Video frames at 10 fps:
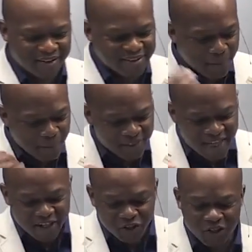let's submit
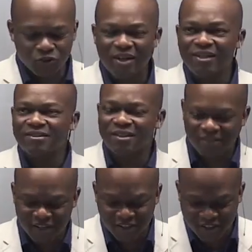that into the
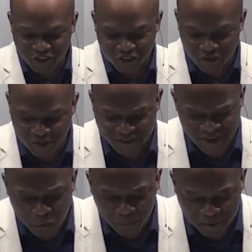2016 dictionary
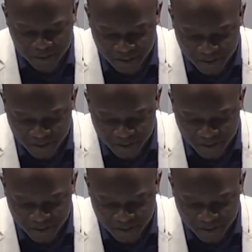down building.